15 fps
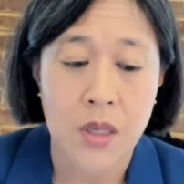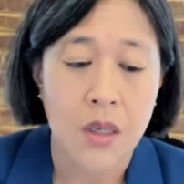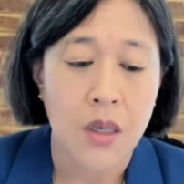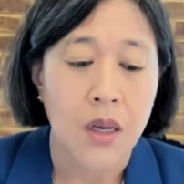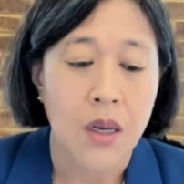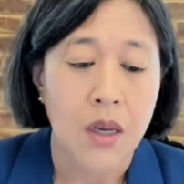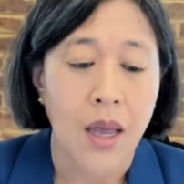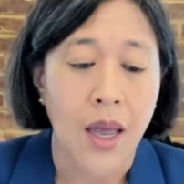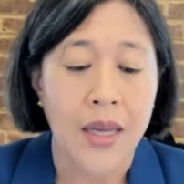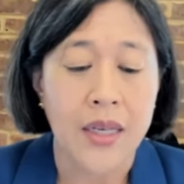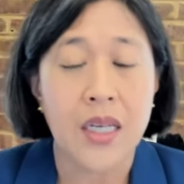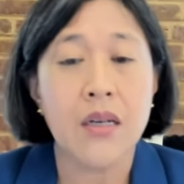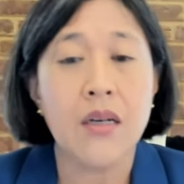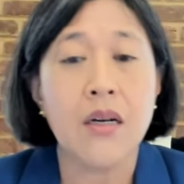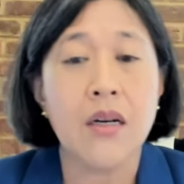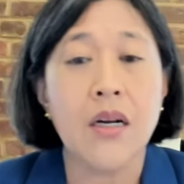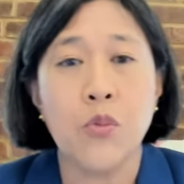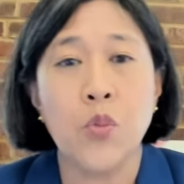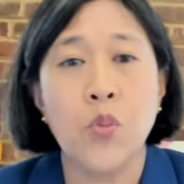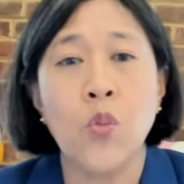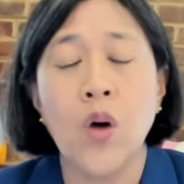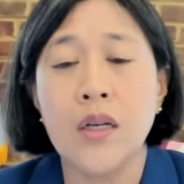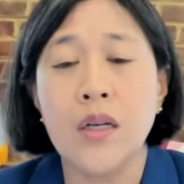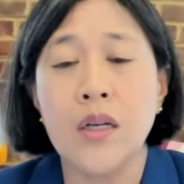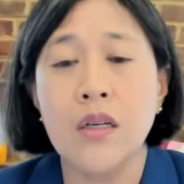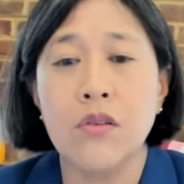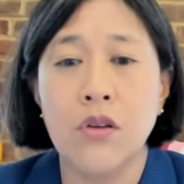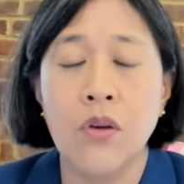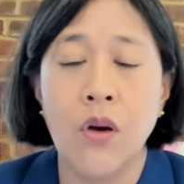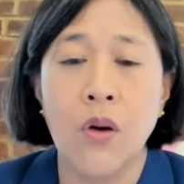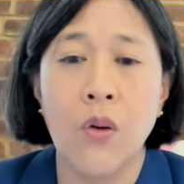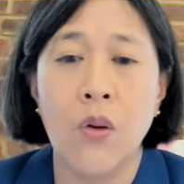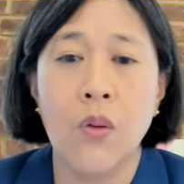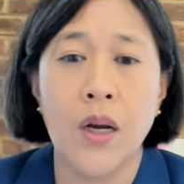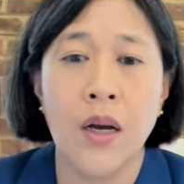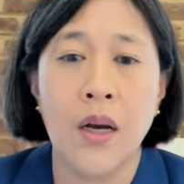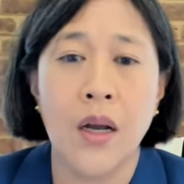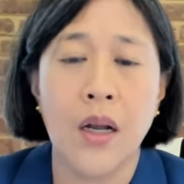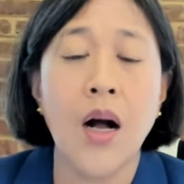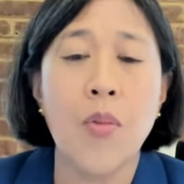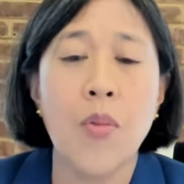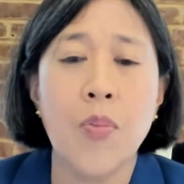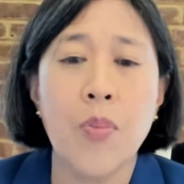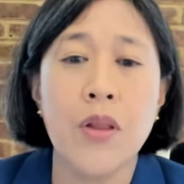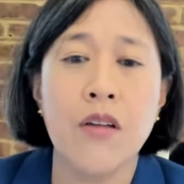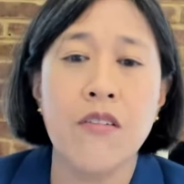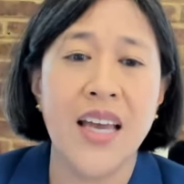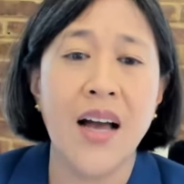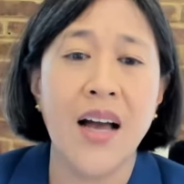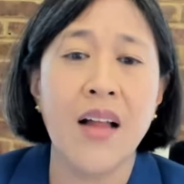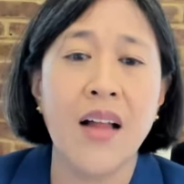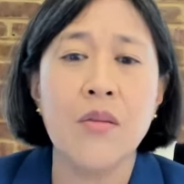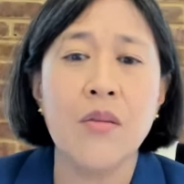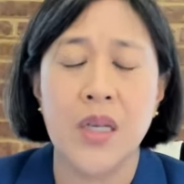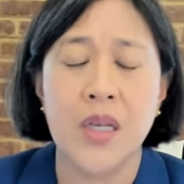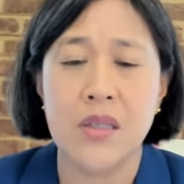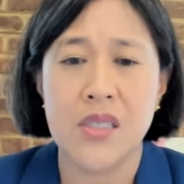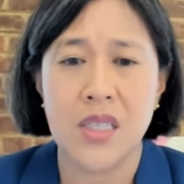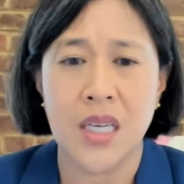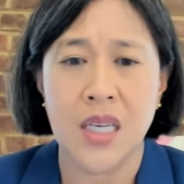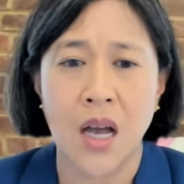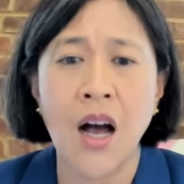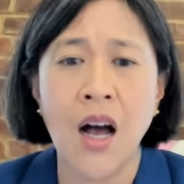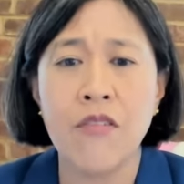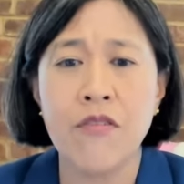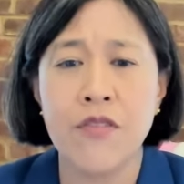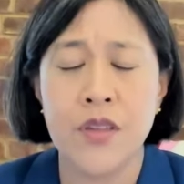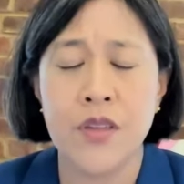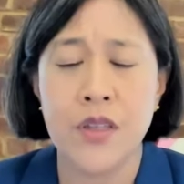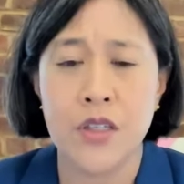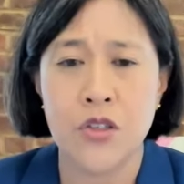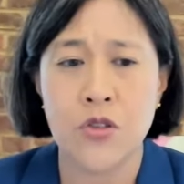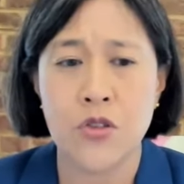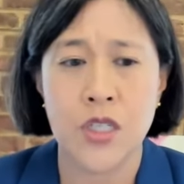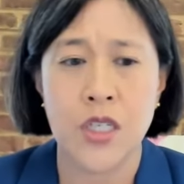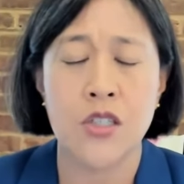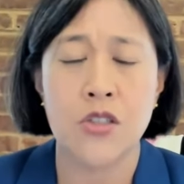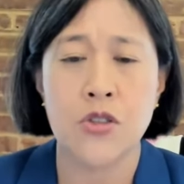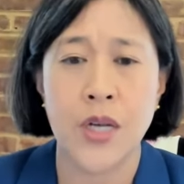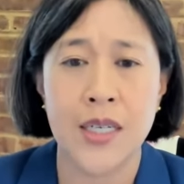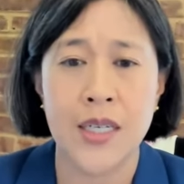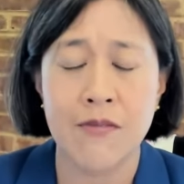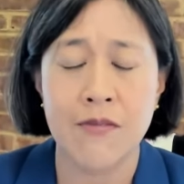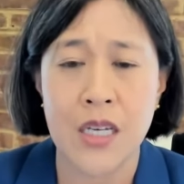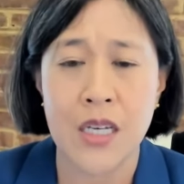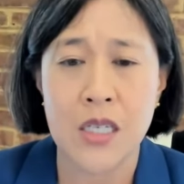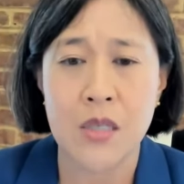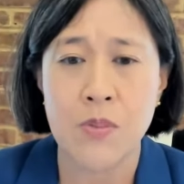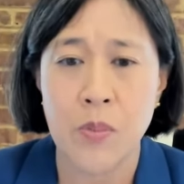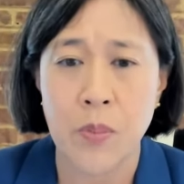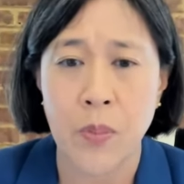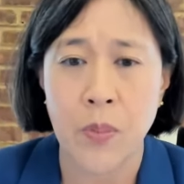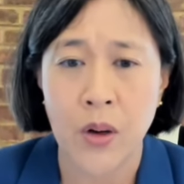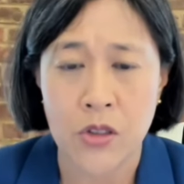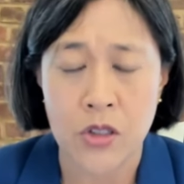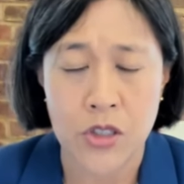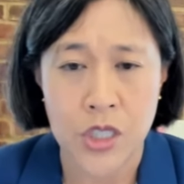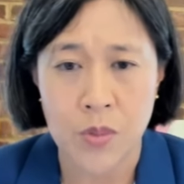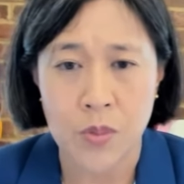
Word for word: And here I wanted to note a couple of the elements of the Strategic Trade and Investment Partnership